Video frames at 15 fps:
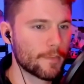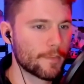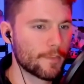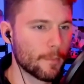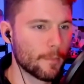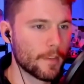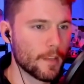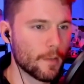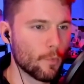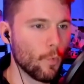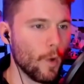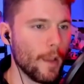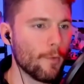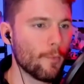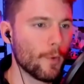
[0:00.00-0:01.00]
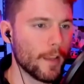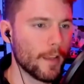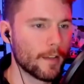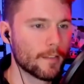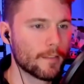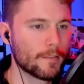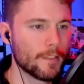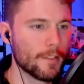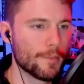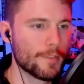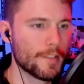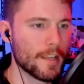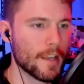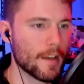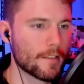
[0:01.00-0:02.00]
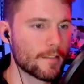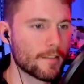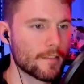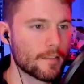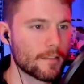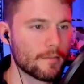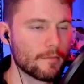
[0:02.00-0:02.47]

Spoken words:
from the Y-Wing UCS?